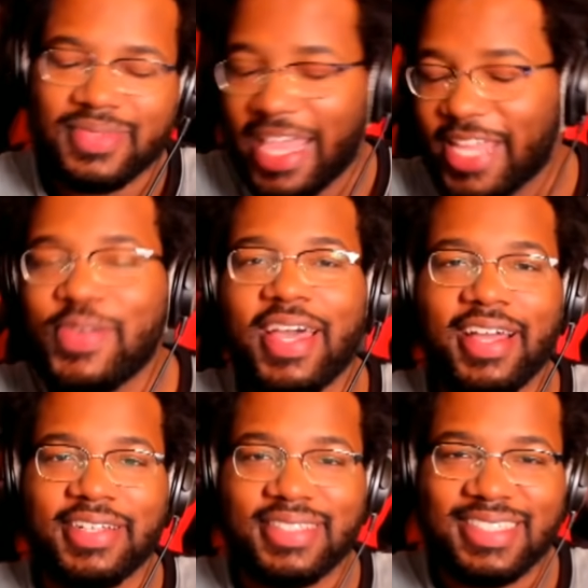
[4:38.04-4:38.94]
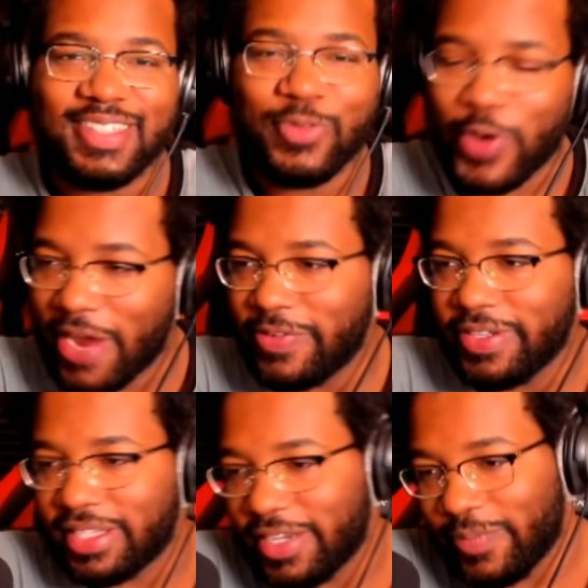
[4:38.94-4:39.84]
Thank you guys for
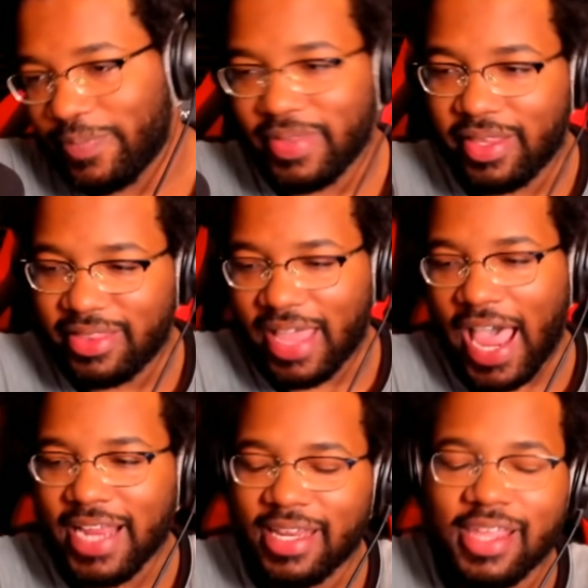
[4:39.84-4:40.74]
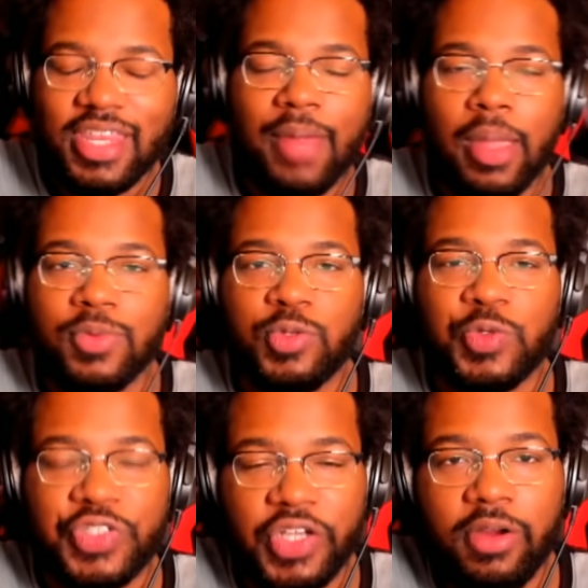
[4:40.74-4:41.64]
everything. The idea that I'm able
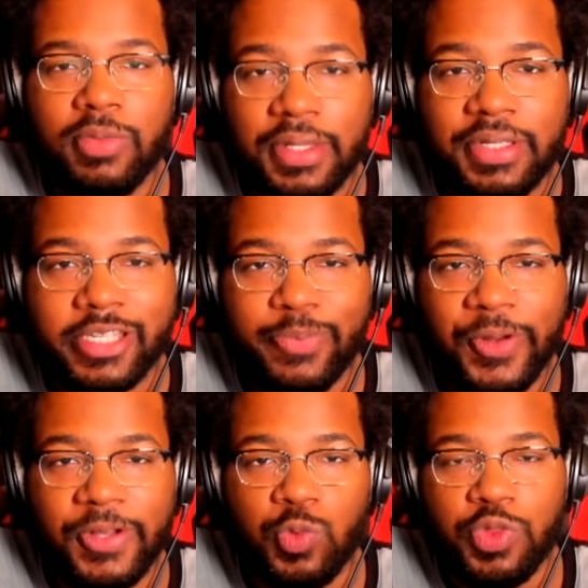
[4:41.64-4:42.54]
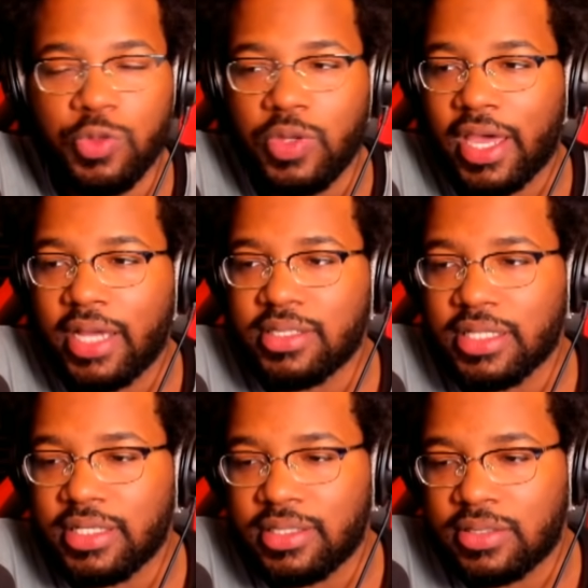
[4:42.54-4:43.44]
to share this experience with you guys
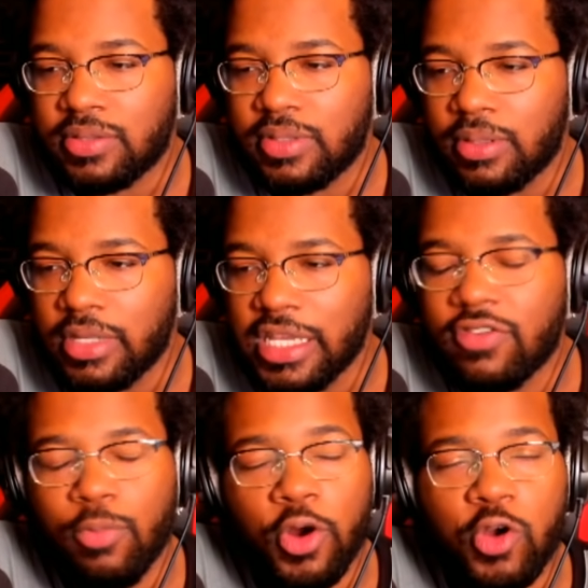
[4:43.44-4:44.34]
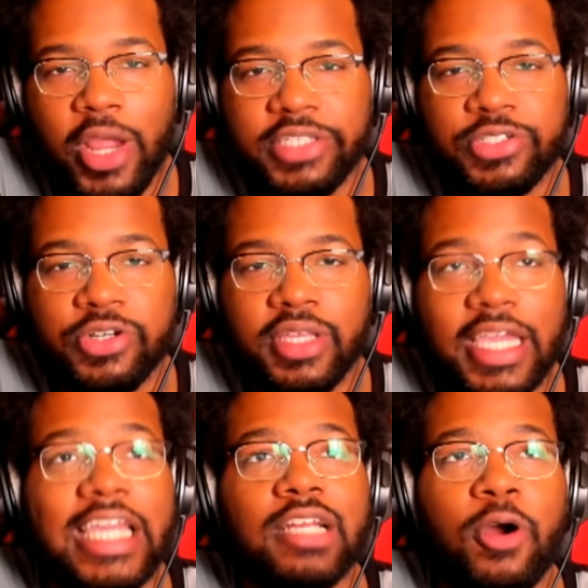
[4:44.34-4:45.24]
is even more crazier
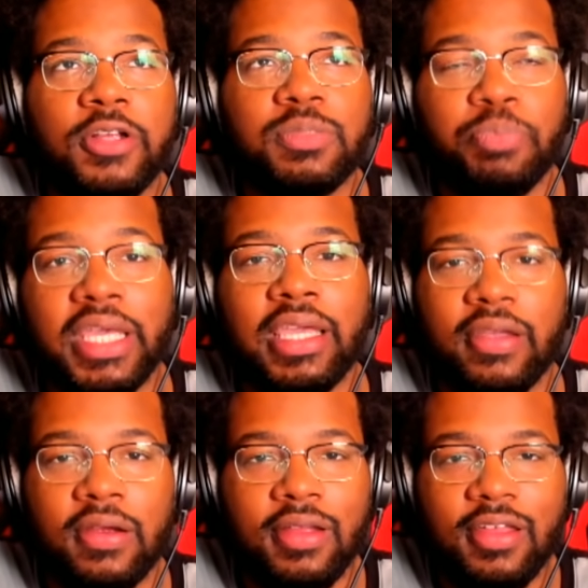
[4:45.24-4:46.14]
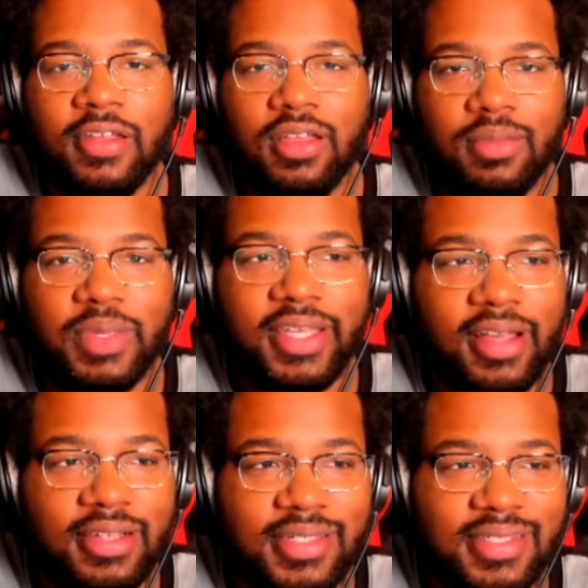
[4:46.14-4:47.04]
than Kingdom Hearts being here
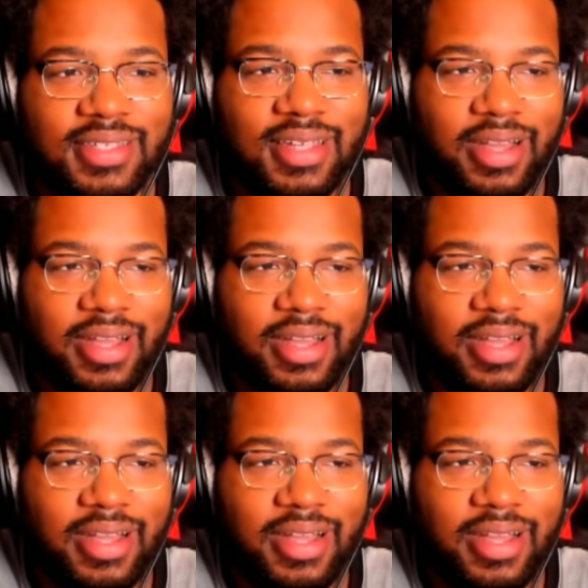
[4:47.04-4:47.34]
because